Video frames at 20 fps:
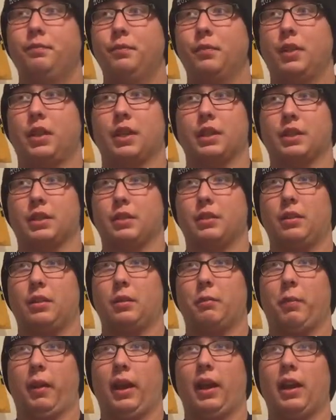because the
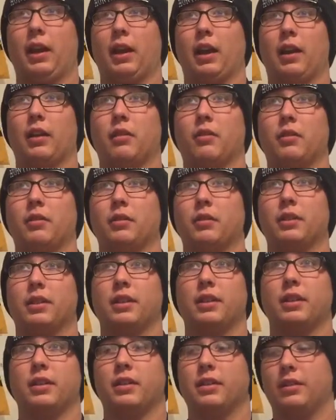pain,
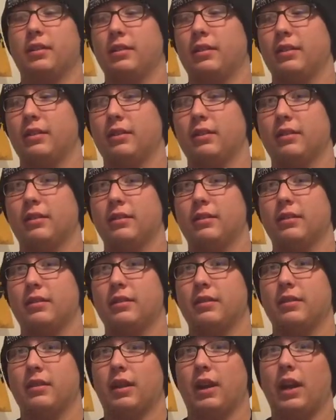
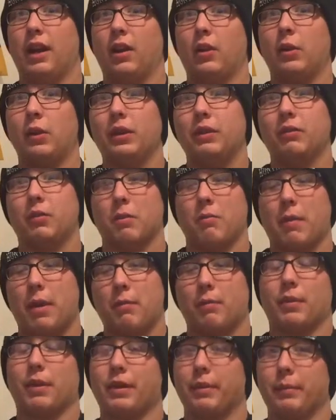I only
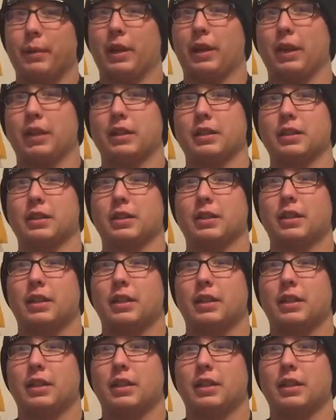remember it because,